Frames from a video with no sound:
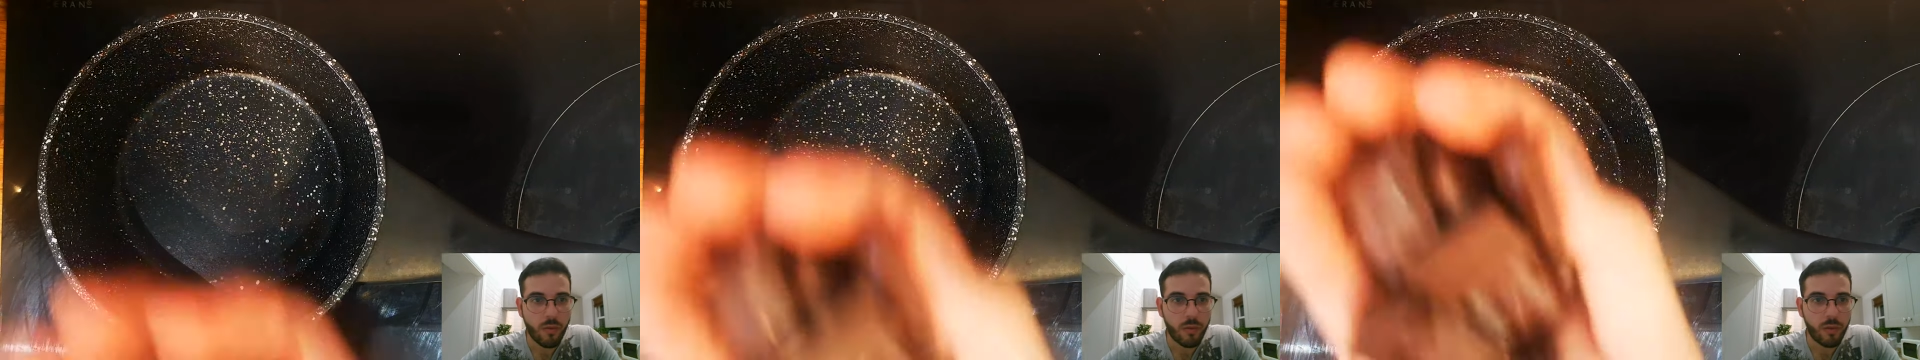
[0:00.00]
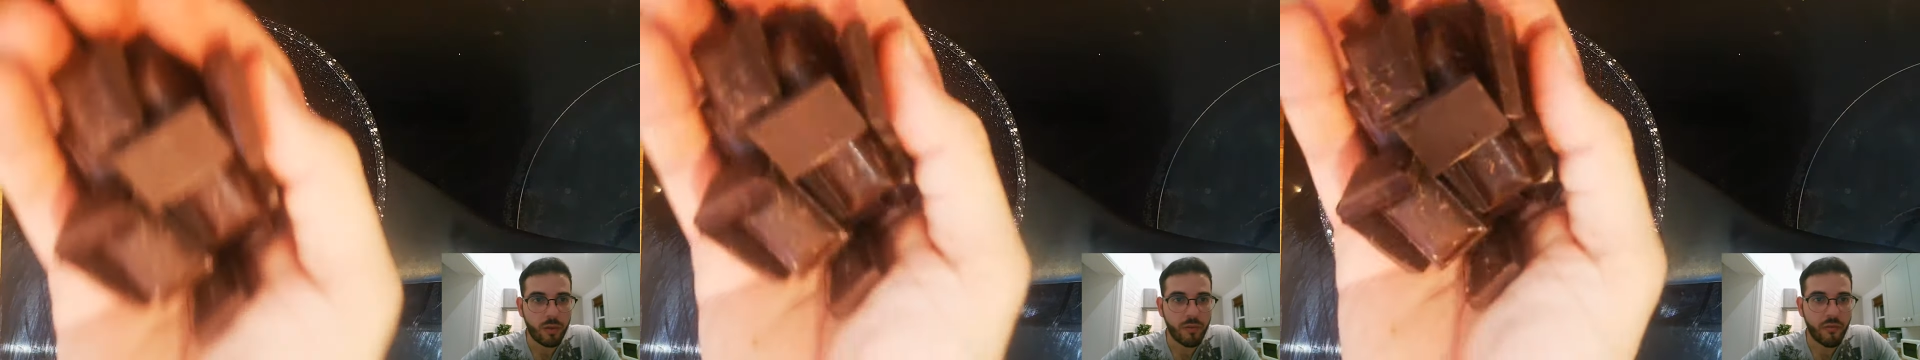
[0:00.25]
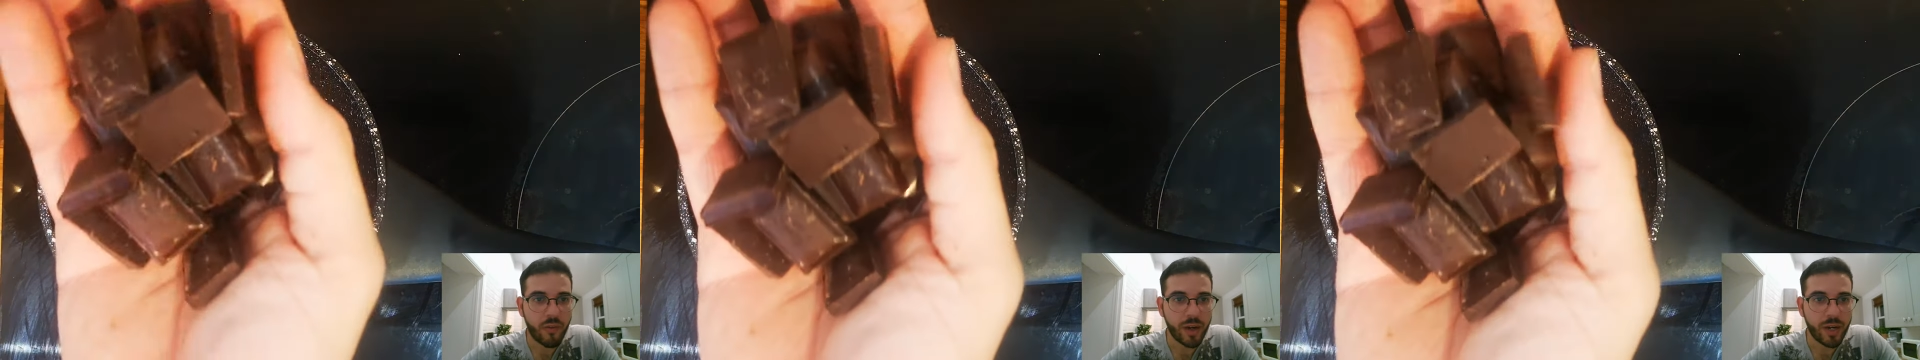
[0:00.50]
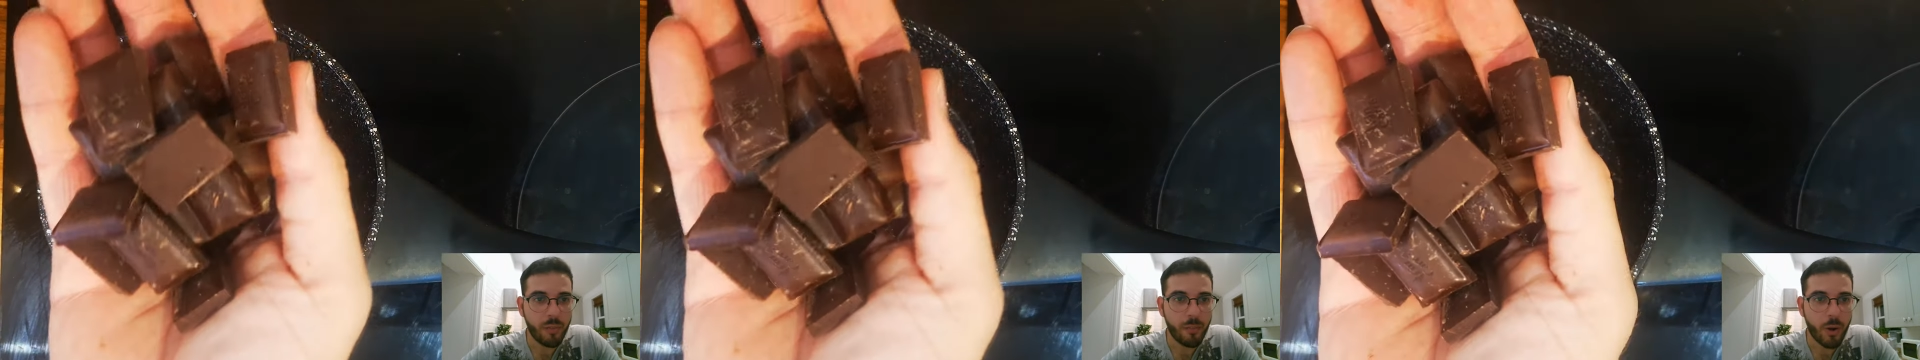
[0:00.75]
the
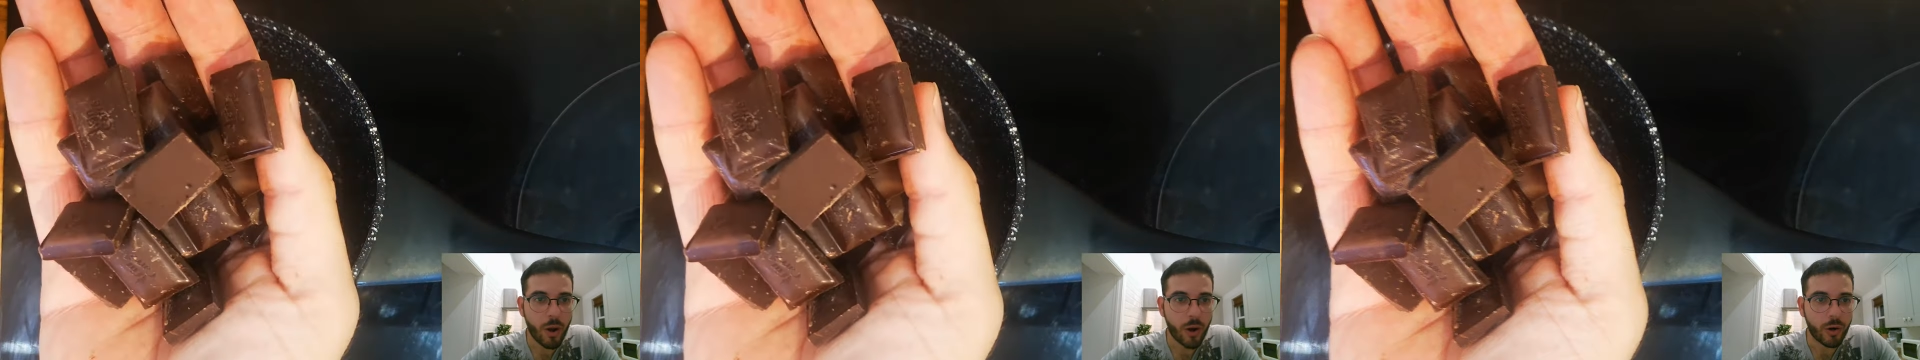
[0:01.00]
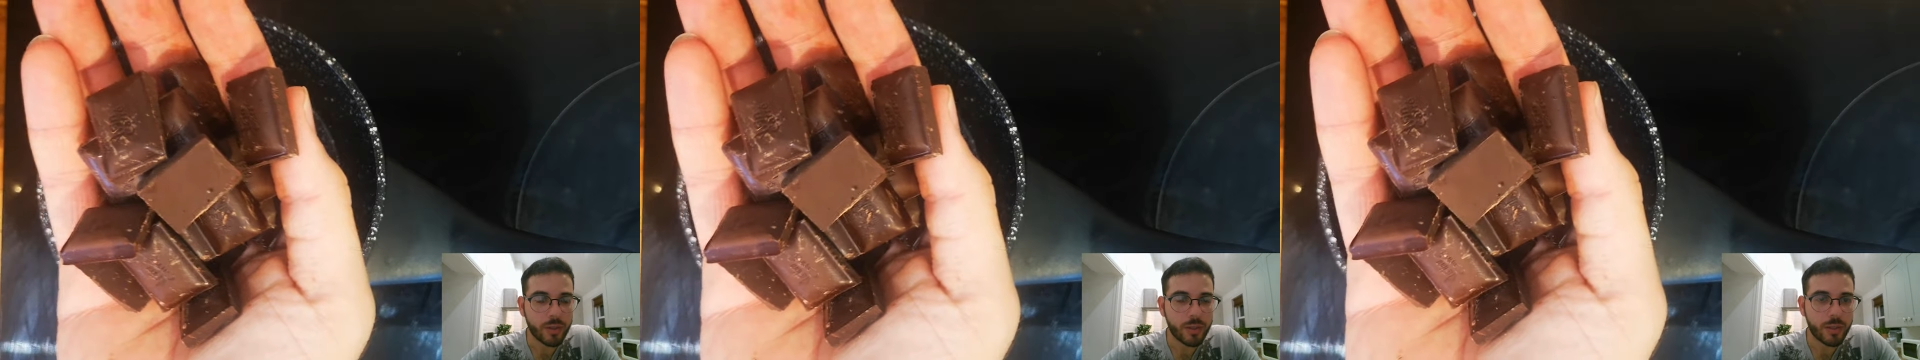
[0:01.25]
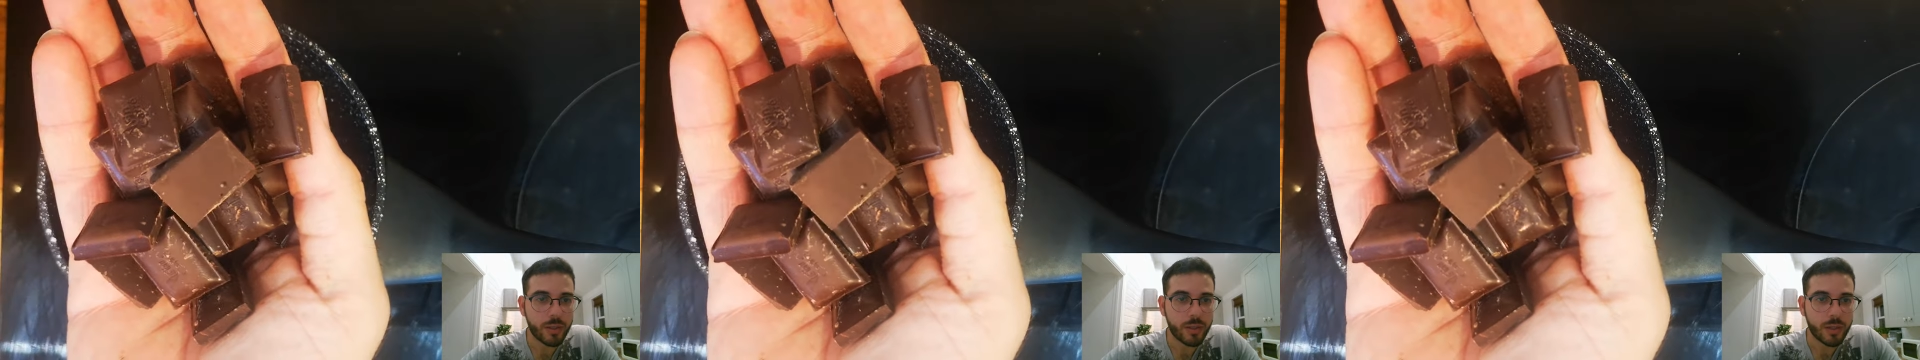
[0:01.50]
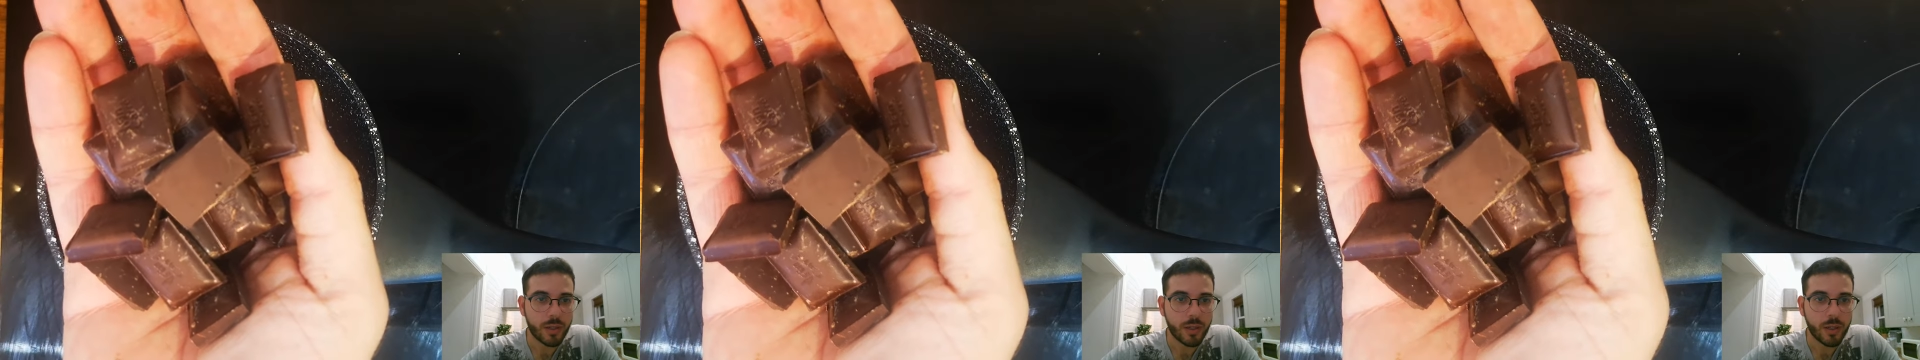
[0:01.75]
final part,
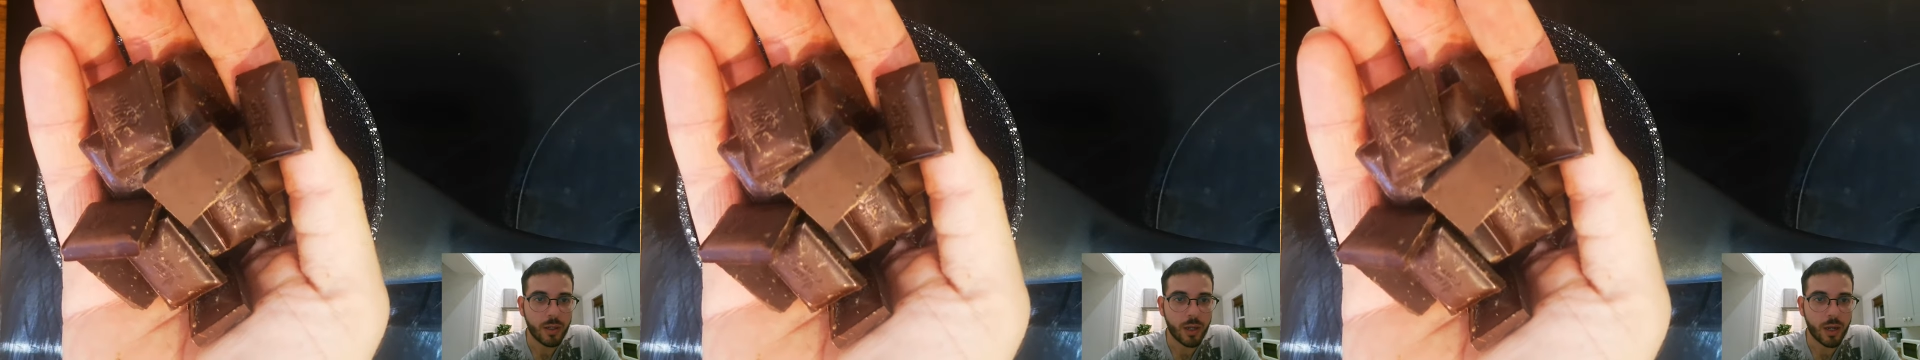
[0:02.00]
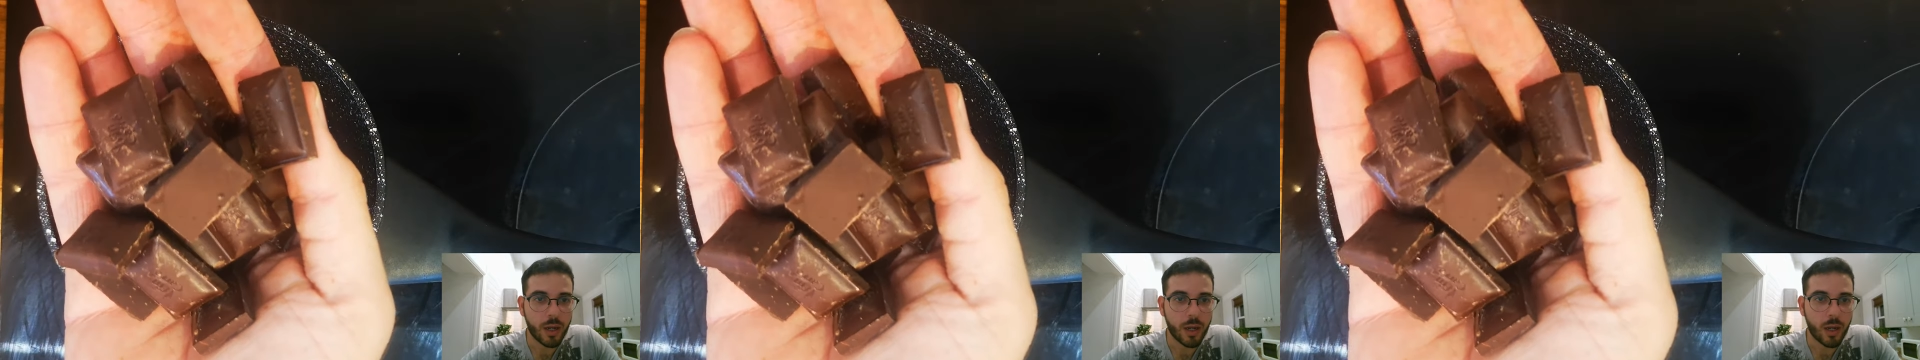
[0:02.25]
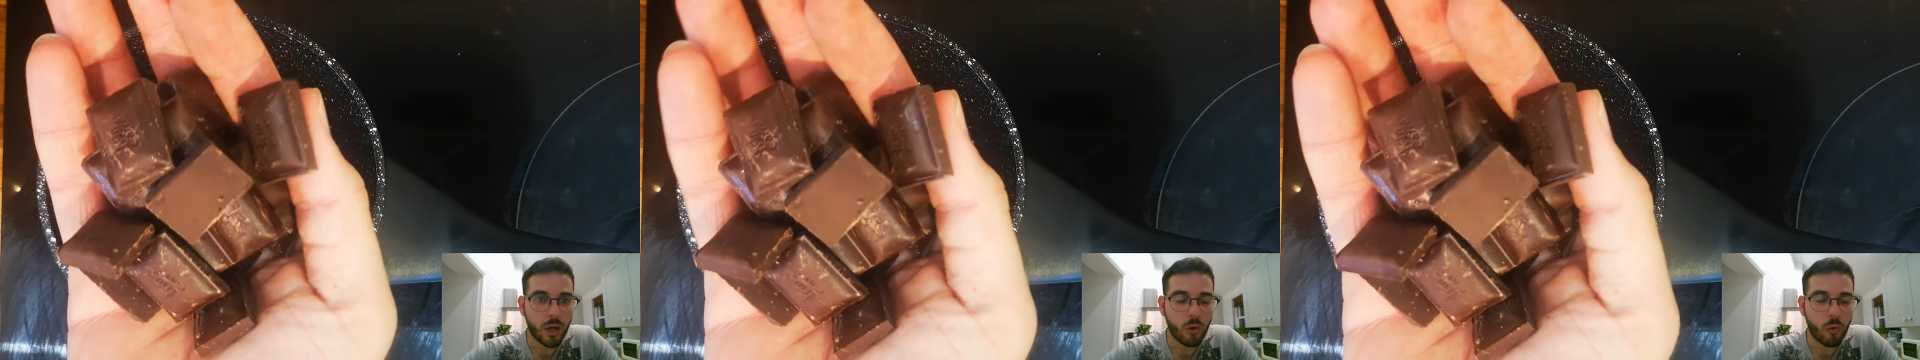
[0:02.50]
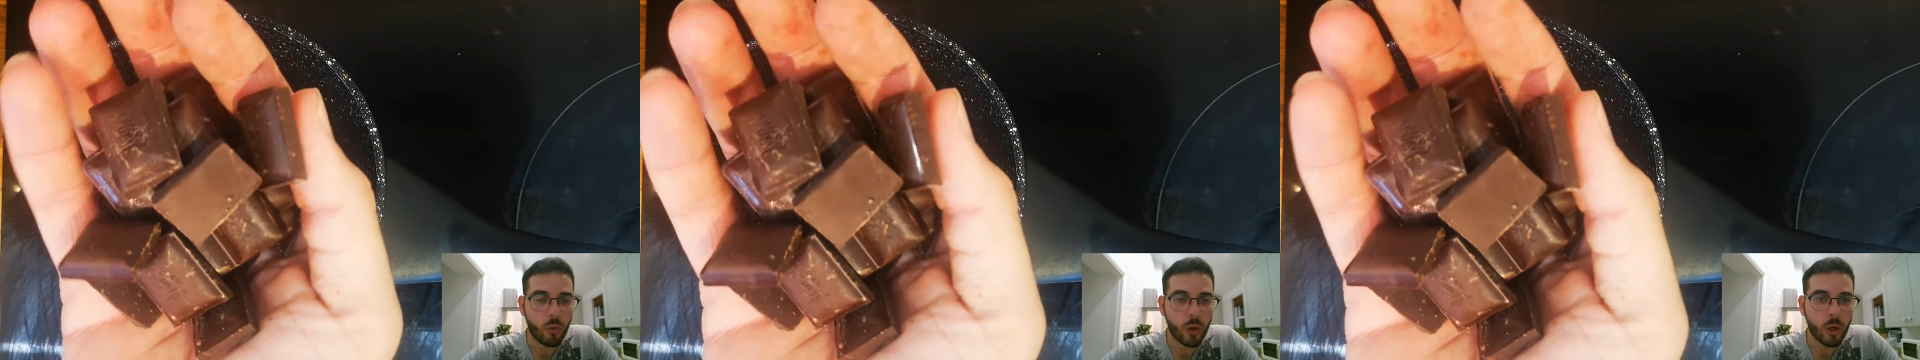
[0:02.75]

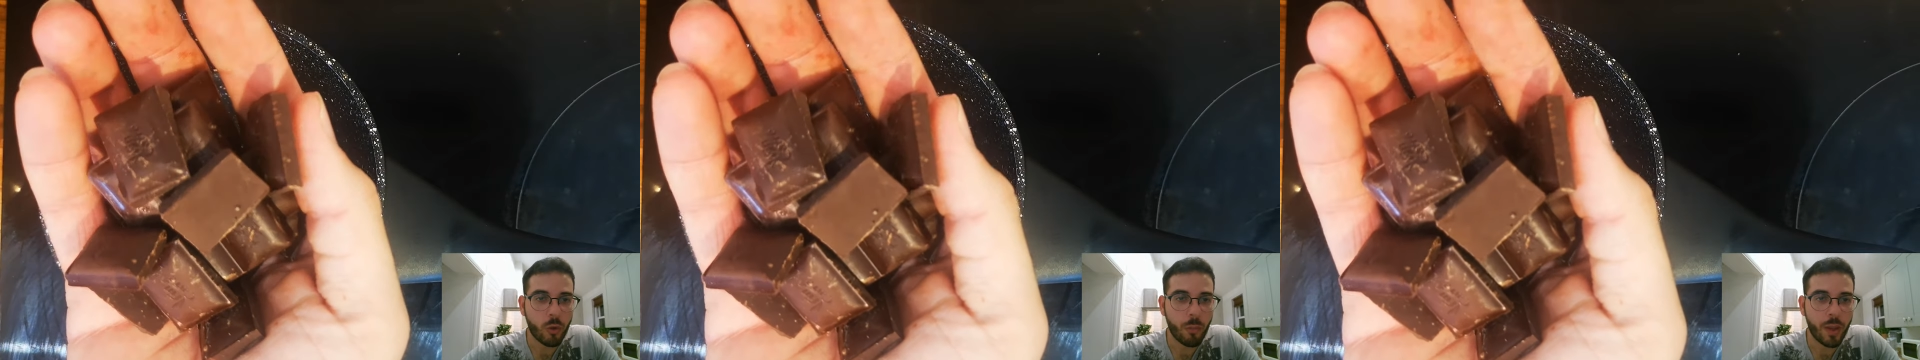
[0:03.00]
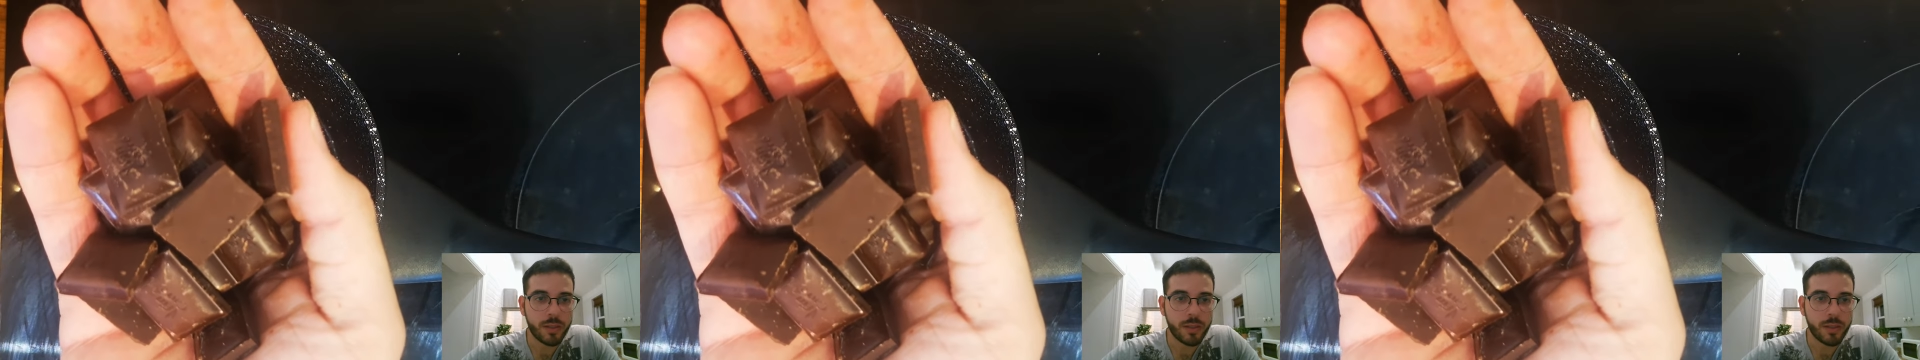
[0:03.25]
we're gonna